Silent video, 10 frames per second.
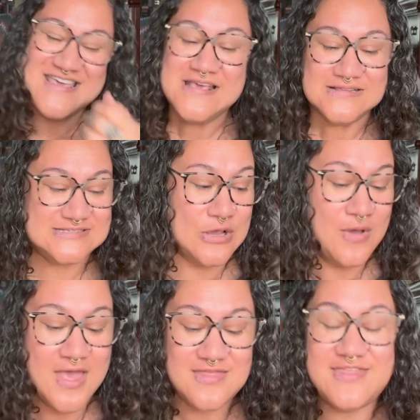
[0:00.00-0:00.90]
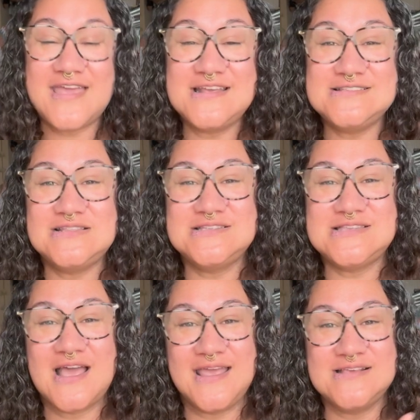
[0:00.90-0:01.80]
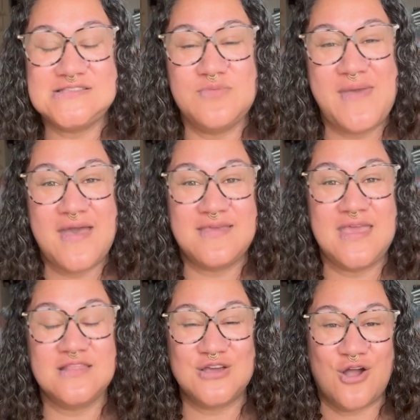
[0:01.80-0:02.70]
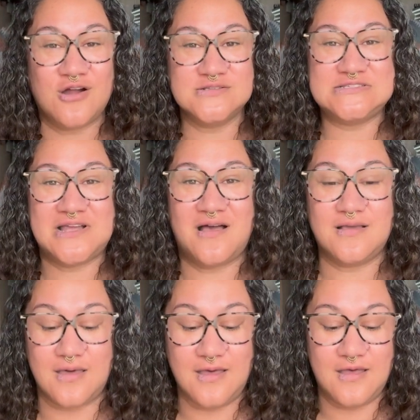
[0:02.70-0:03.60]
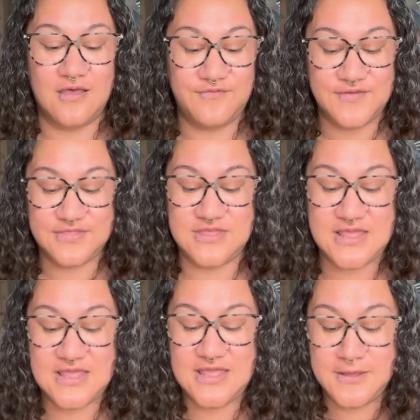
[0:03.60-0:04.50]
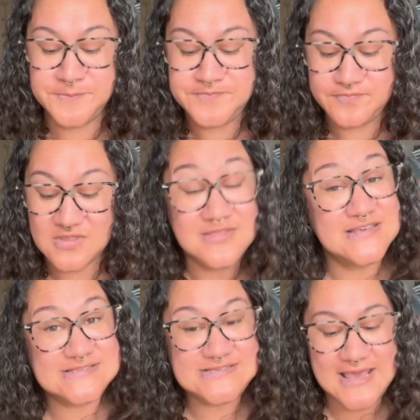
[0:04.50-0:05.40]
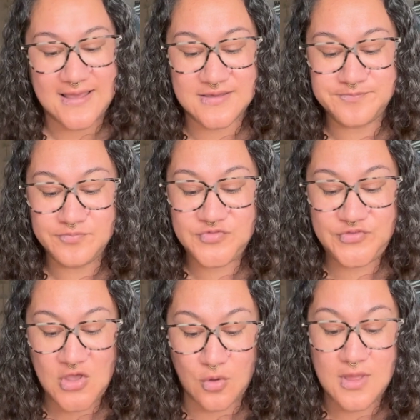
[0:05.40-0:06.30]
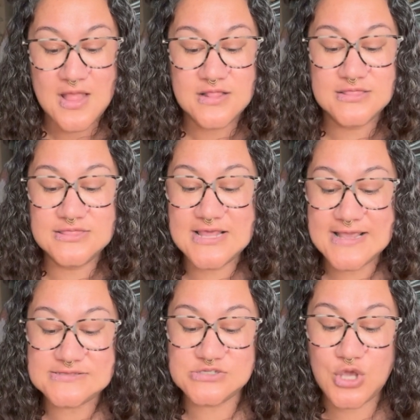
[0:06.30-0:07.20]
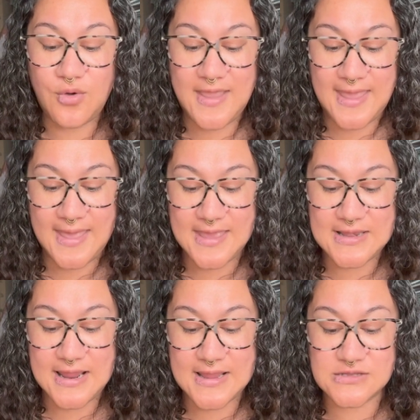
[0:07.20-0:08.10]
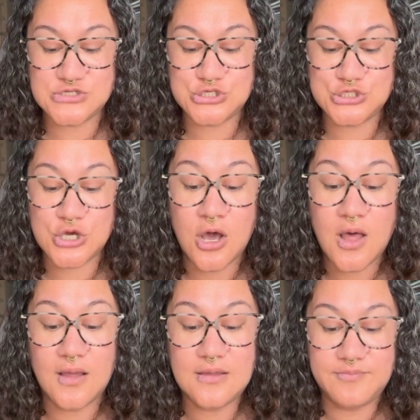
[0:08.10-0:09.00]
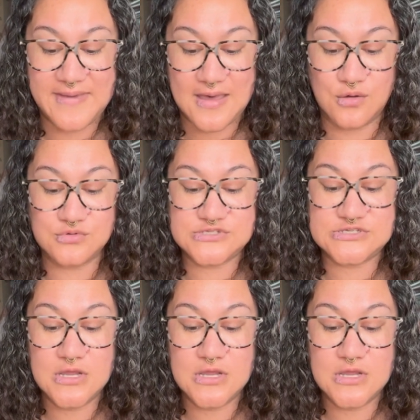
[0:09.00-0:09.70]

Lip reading: So that is the size, the backing, the cardstock of this deck. So let's go ahead and talk about